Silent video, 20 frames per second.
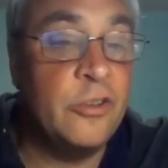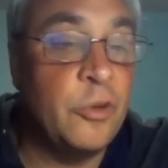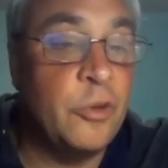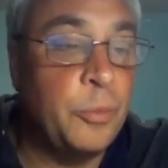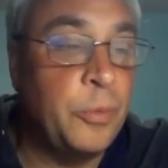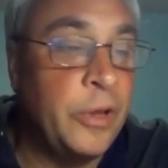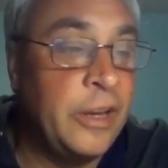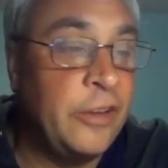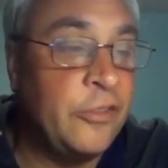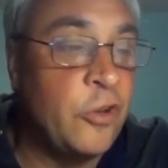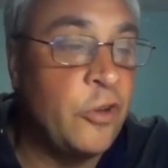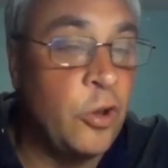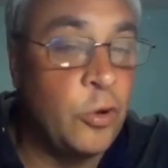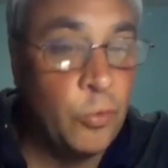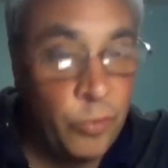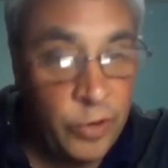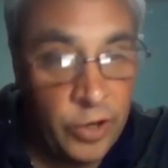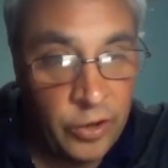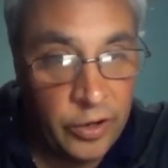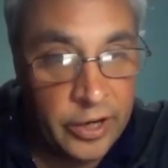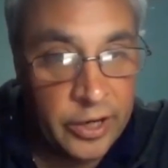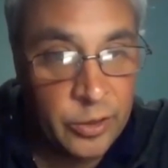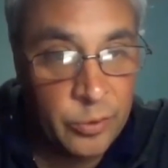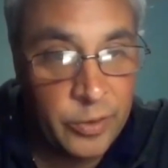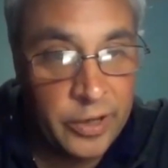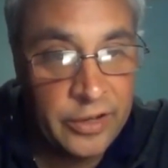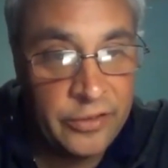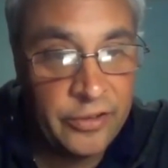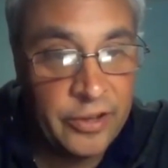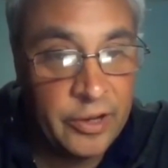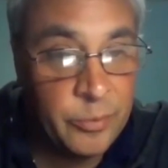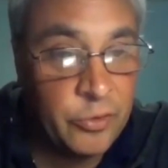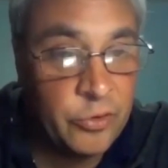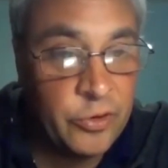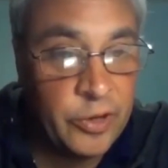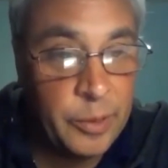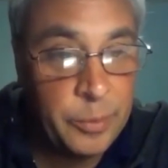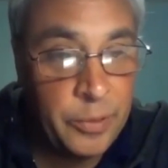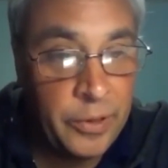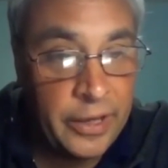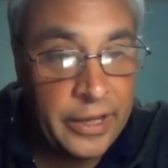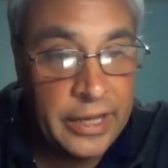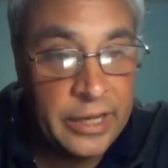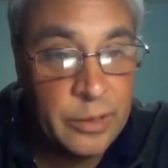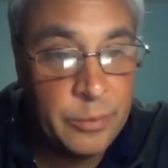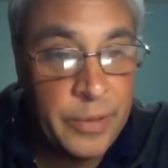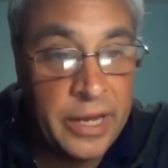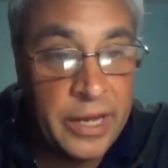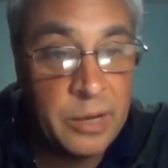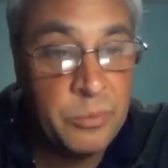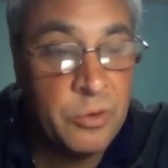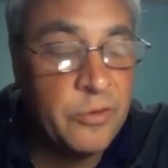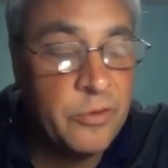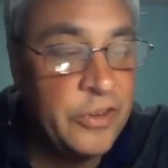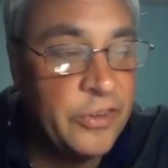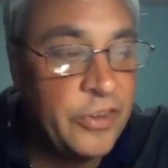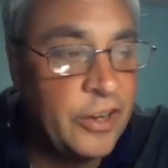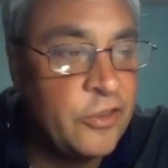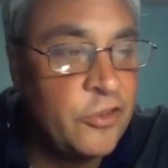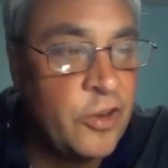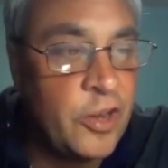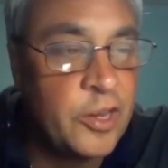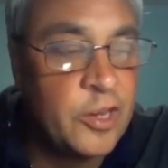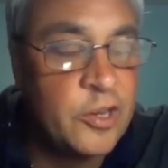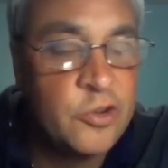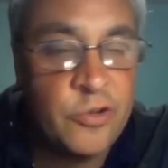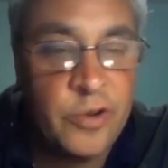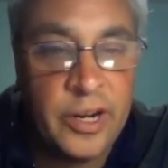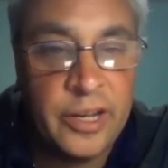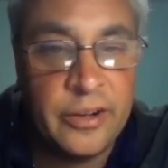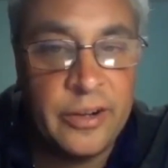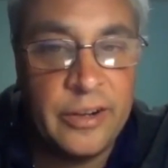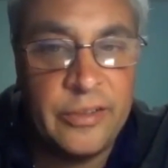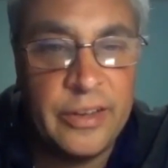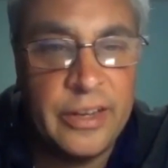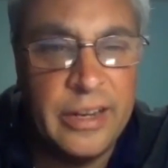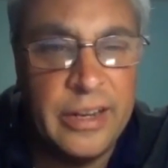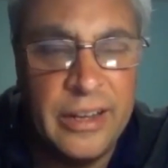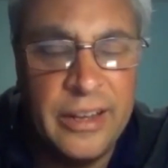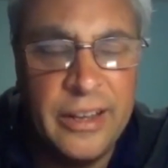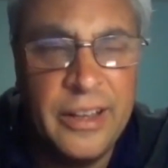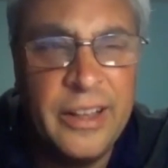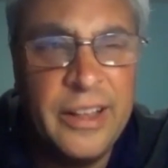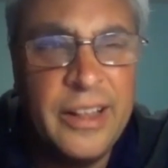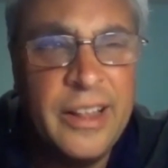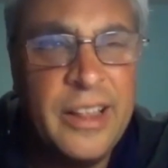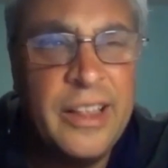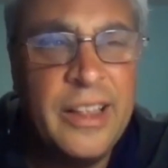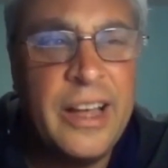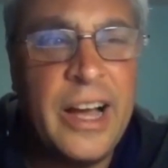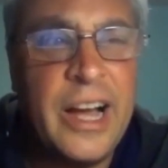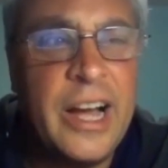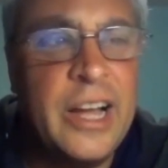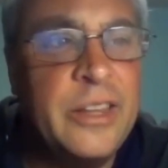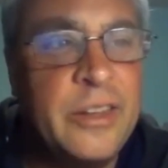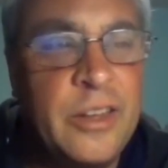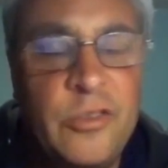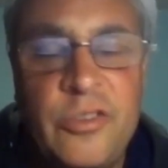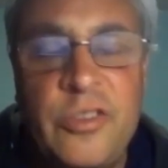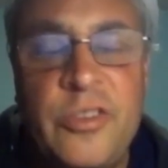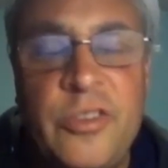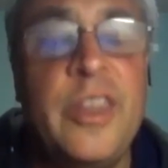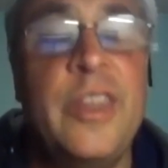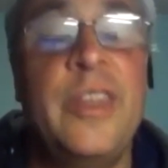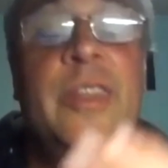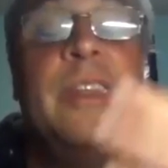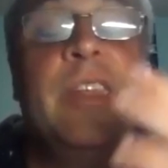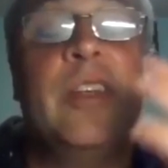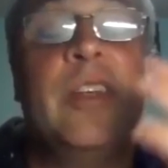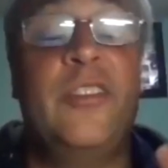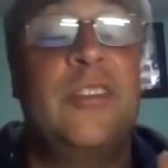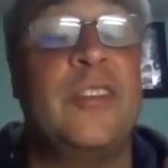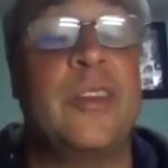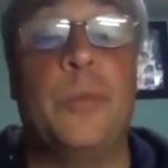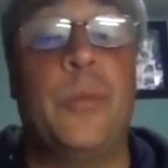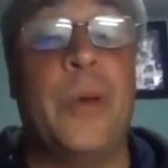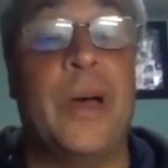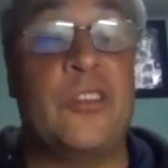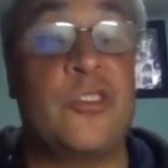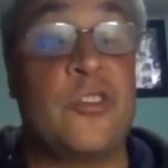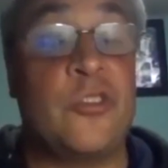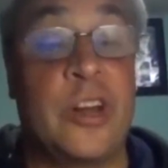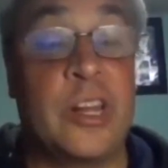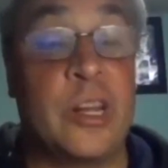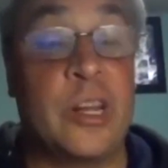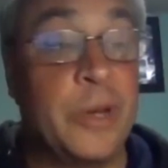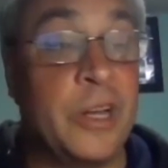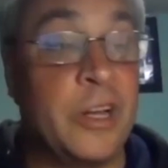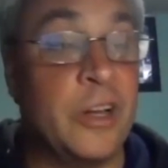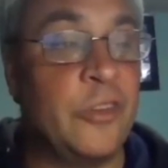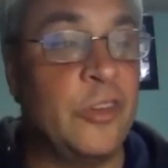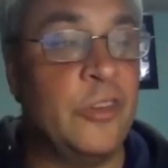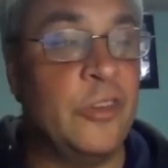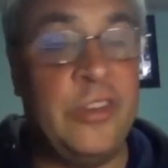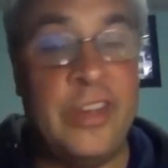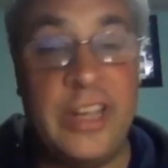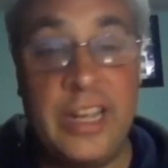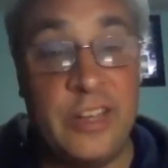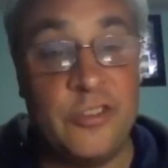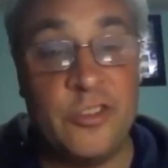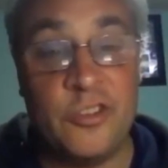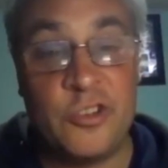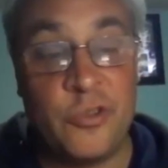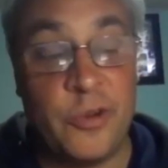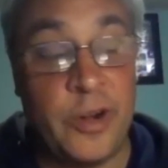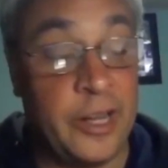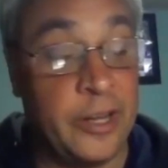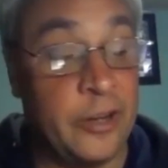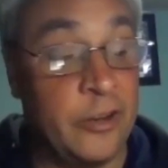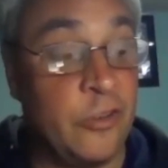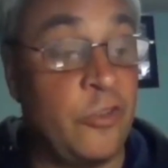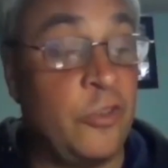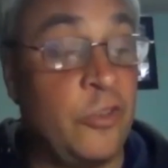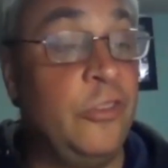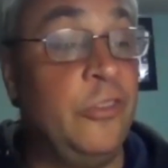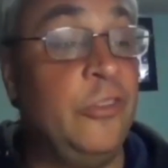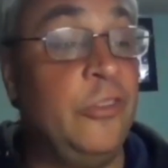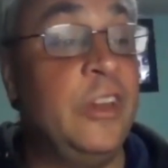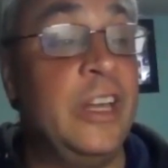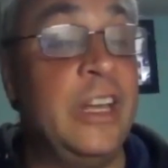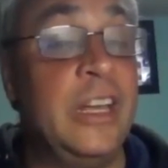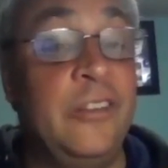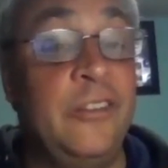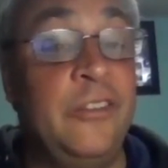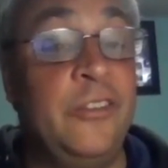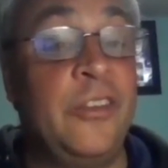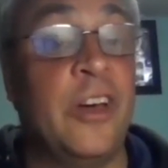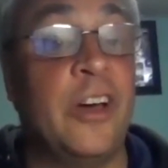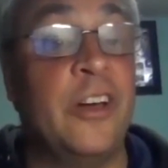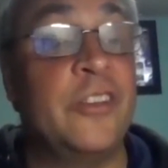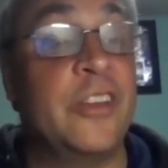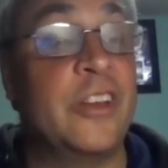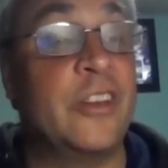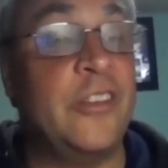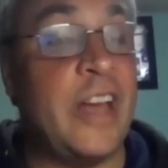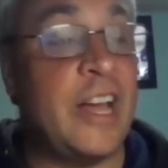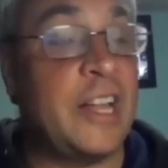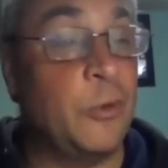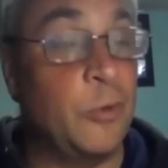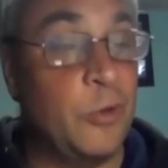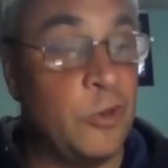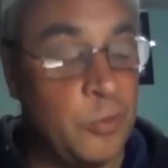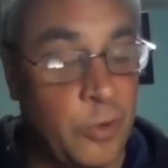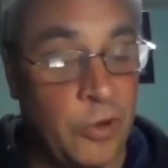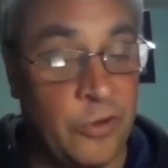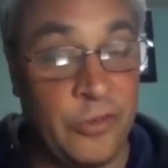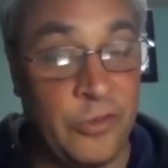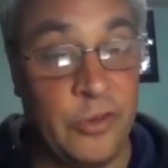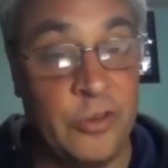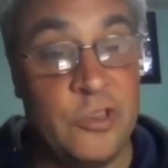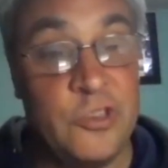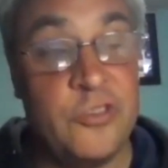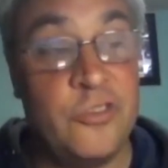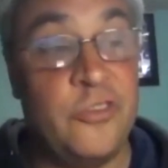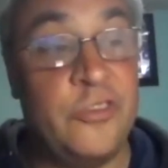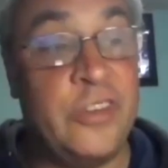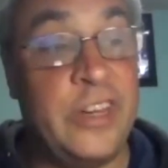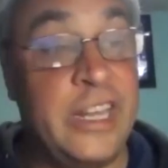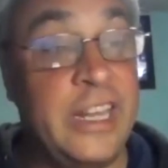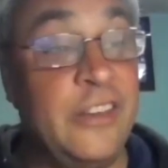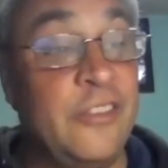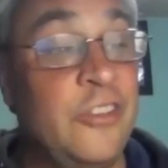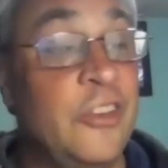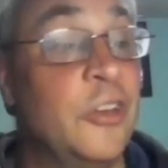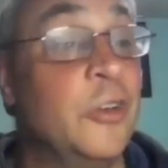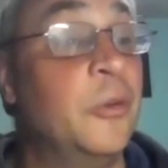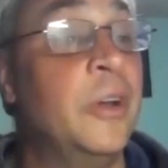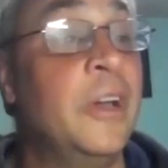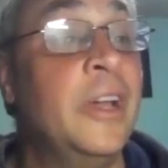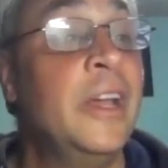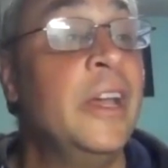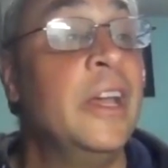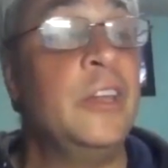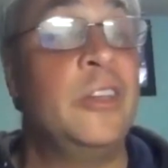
and there's a place called Real Art Ways Cinema, so they play independent movies. I saw the trailer. I said, this this is the best trailer because the teaser trailer is, it does exactly what it's supposed to do just tease you